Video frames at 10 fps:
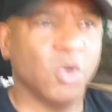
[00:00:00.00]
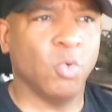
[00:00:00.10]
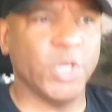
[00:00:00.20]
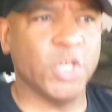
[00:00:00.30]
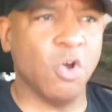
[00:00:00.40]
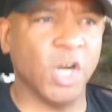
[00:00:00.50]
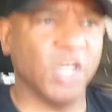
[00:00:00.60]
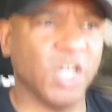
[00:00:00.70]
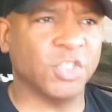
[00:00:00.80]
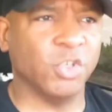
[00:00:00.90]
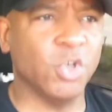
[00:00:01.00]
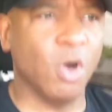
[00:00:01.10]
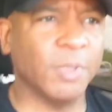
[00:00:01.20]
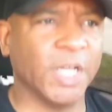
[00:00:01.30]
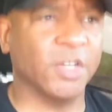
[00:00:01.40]
Where you going to lunch? Are you
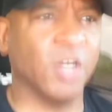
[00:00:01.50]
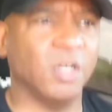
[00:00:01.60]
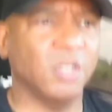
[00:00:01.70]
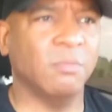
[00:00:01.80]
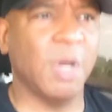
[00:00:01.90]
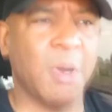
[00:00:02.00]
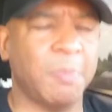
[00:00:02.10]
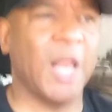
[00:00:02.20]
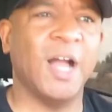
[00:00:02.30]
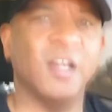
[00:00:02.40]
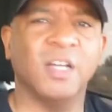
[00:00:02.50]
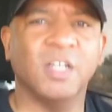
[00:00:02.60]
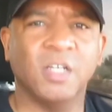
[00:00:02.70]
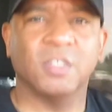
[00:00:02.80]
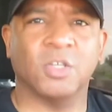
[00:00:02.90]
going with that girl? Blah, blah, blah.
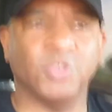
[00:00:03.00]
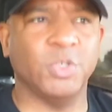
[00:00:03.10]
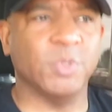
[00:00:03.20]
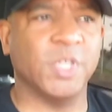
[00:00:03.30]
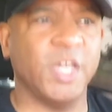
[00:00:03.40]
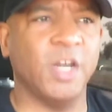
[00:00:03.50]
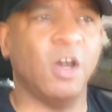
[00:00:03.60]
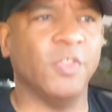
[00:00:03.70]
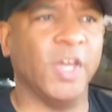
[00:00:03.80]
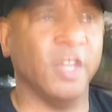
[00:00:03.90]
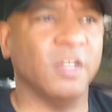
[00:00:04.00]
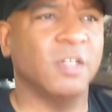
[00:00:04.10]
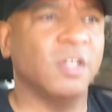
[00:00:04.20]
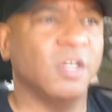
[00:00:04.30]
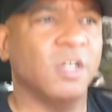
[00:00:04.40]
So she was saying all that.
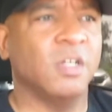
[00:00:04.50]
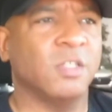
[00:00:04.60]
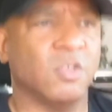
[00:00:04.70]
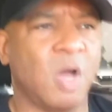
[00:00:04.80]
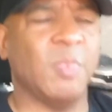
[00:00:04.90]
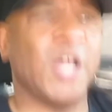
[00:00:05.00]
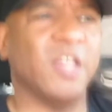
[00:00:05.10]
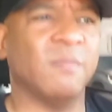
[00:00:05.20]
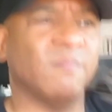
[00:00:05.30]
So I'm like,